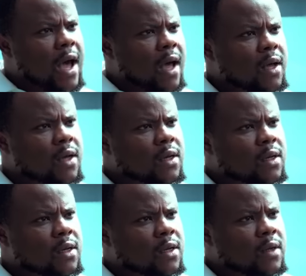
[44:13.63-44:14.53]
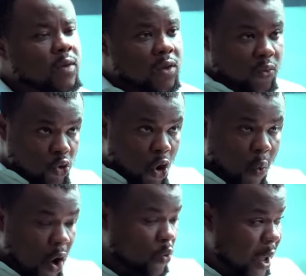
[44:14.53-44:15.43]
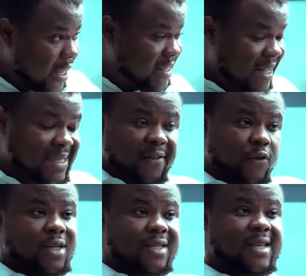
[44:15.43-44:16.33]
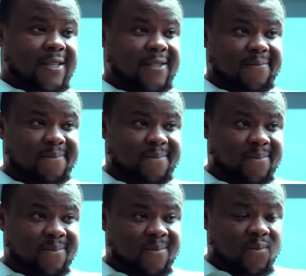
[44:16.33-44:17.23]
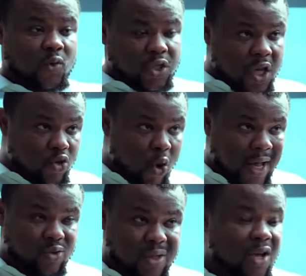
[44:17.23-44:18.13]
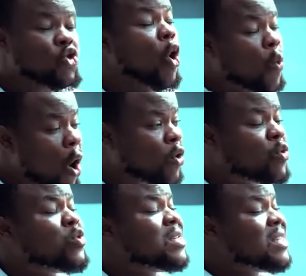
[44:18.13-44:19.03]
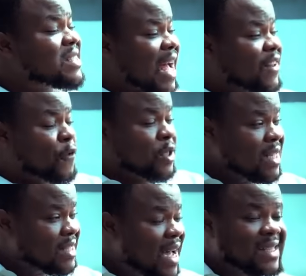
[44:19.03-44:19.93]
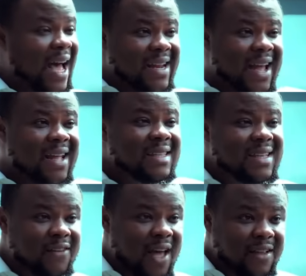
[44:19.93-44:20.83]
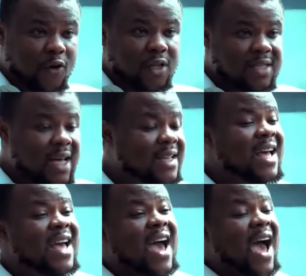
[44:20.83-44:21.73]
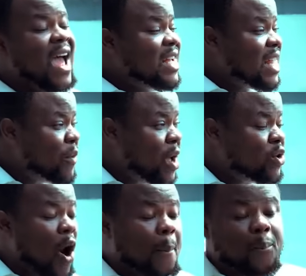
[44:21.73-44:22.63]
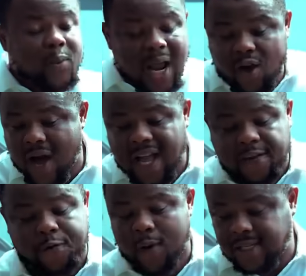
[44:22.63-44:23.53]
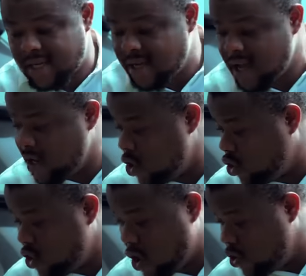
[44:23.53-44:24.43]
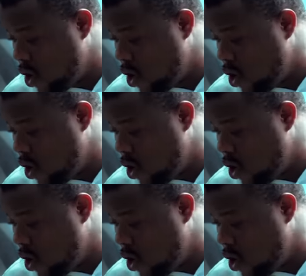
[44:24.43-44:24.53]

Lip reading: Huh? Your work, where is starting for this gate? You see you as you dey. Your work start for this gate and end for this gate. Any day where you go lay your hand for waiting, no